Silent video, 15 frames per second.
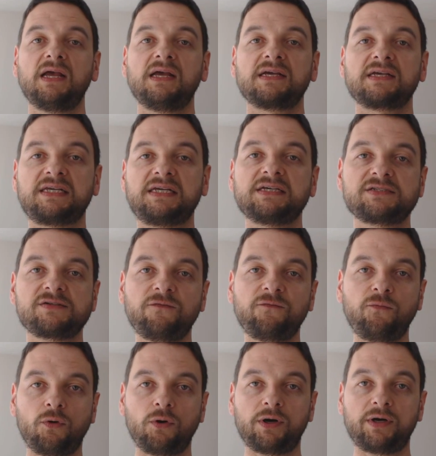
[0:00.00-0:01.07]
Gears of
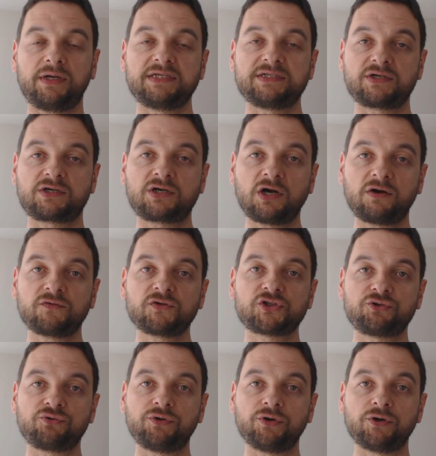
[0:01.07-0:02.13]
War is a cover
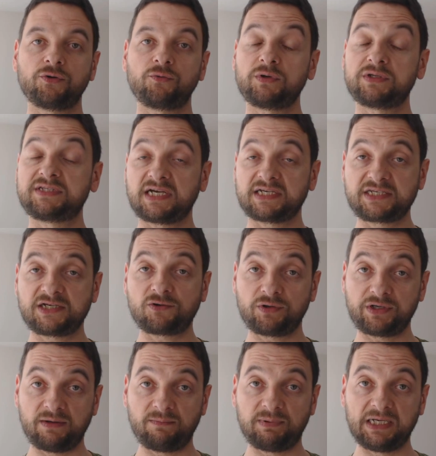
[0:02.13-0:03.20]
shooter with tactical
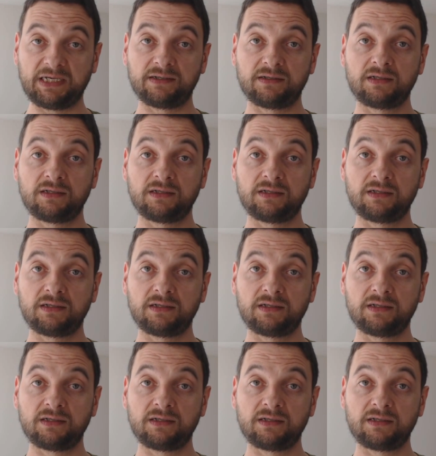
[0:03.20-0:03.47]
gameplay,